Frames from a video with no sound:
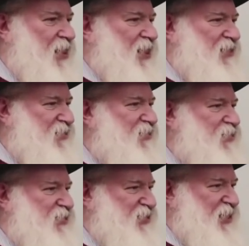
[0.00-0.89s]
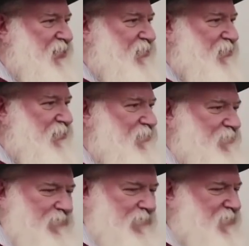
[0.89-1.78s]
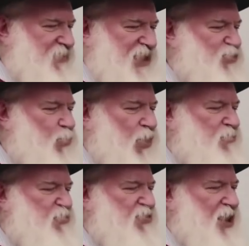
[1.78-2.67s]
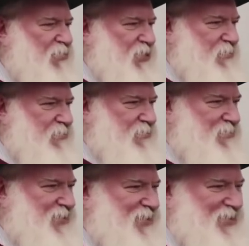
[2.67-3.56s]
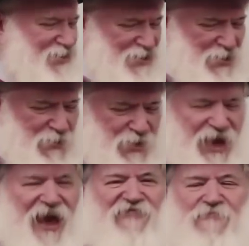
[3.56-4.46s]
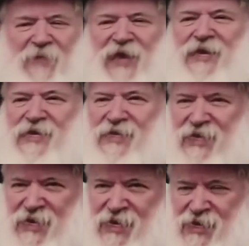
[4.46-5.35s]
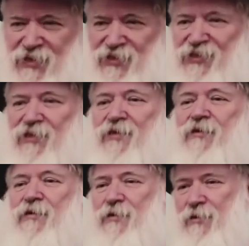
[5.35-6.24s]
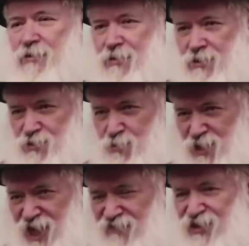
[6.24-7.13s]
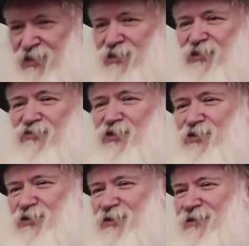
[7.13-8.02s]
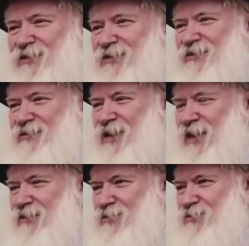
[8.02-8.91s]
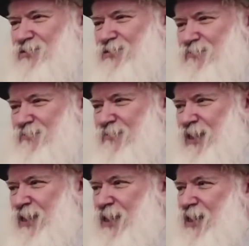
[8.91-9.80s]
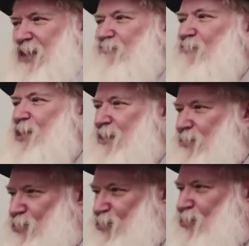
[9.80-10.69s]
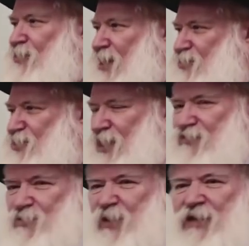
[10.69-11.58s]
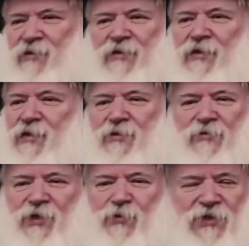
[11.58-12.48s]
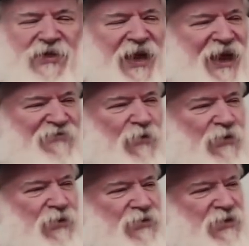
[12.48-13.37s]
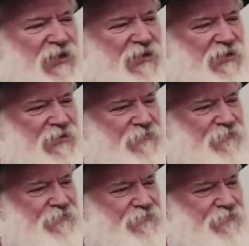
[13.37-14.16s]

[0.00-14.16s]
Chassidus says that's one problem. We have many needs because we have insufficient knowledge. If we understood ourselves better, we wouldn't have all those needs.